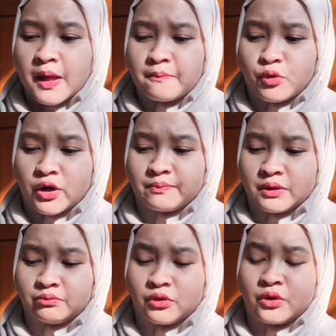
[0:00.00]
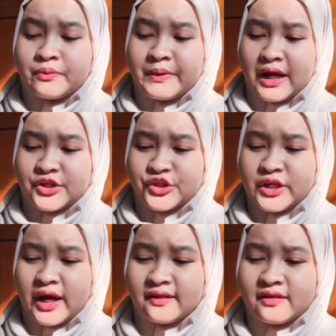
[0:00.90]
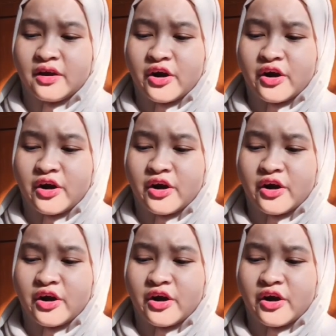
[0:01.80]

Mora Pablo, PhD, Edgar